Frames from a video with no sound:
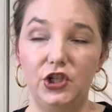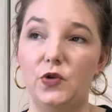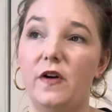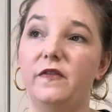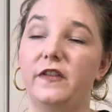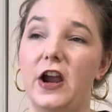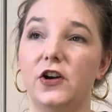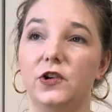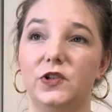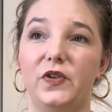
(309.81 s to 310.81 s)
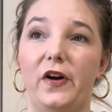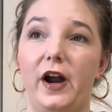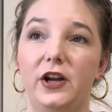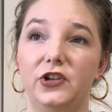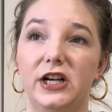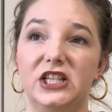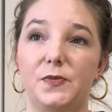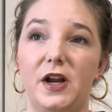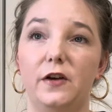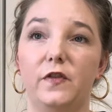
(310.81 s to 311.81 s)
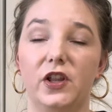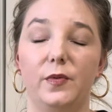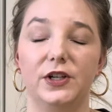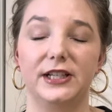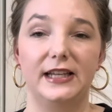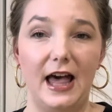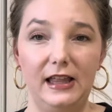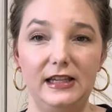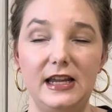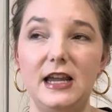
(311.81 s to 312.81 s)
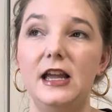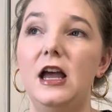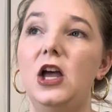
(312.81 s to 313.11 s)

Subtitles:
You have characters who are underestimated for their personality.